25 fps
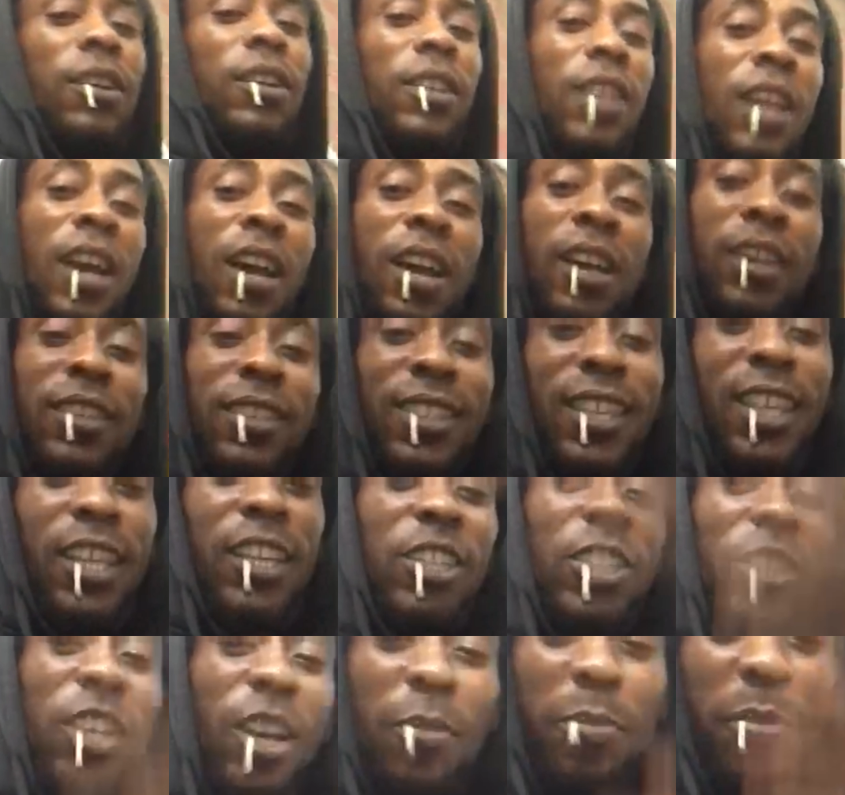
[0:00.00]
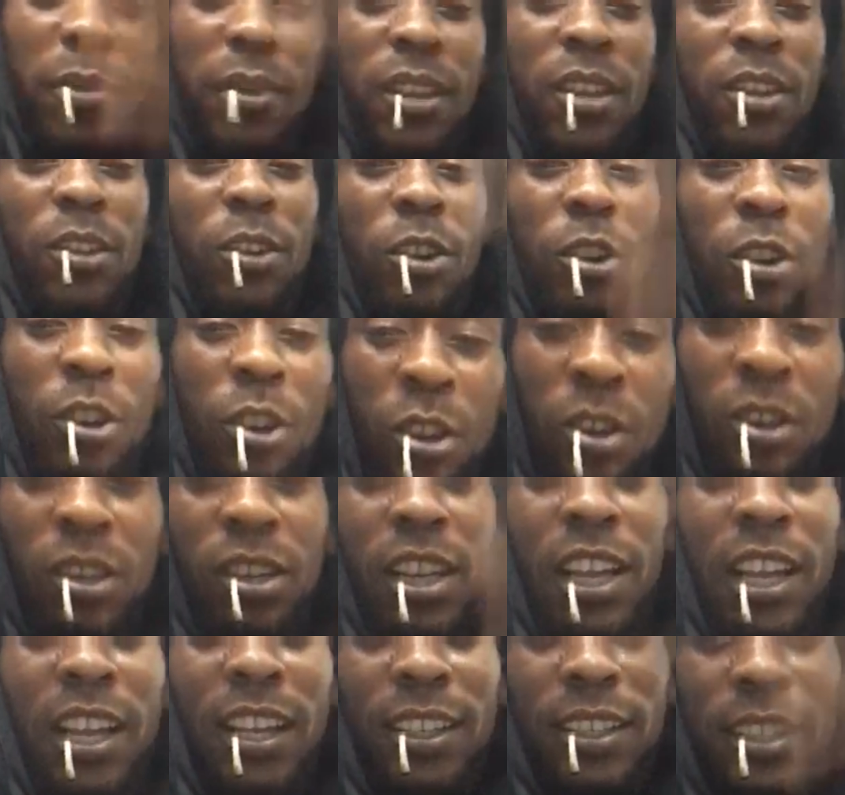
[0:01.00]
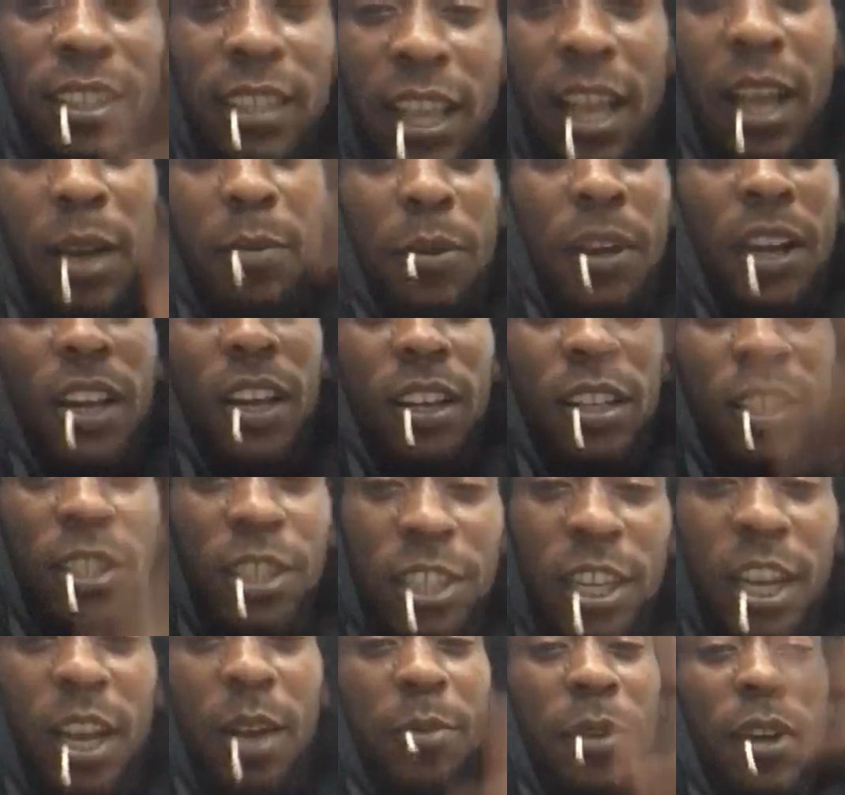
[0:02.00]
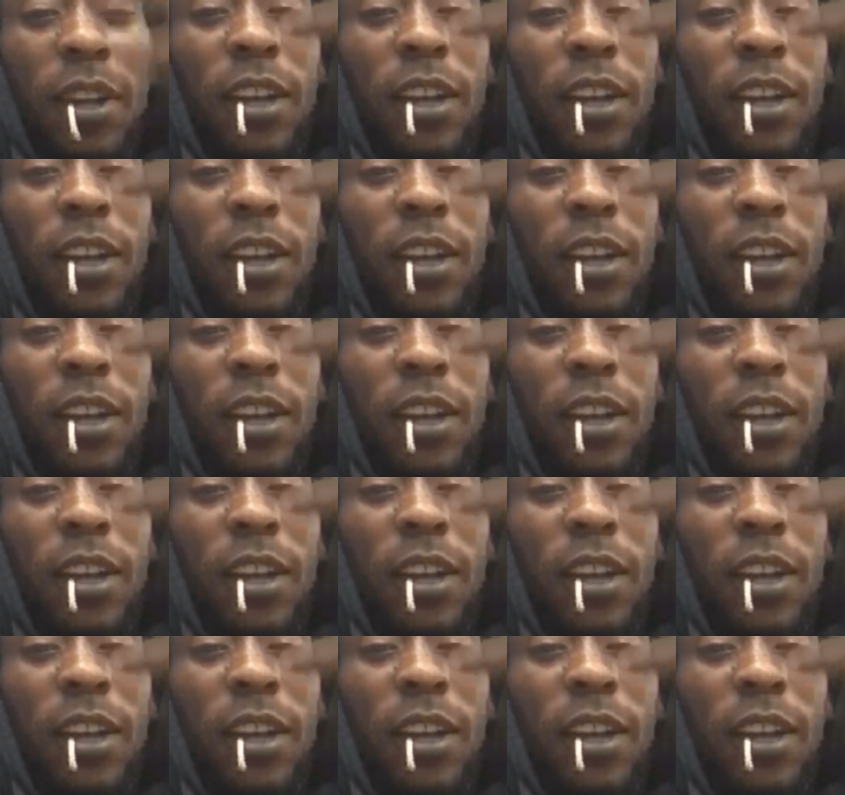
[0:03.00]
Dog said chopping on the nothing. Stop. Chop.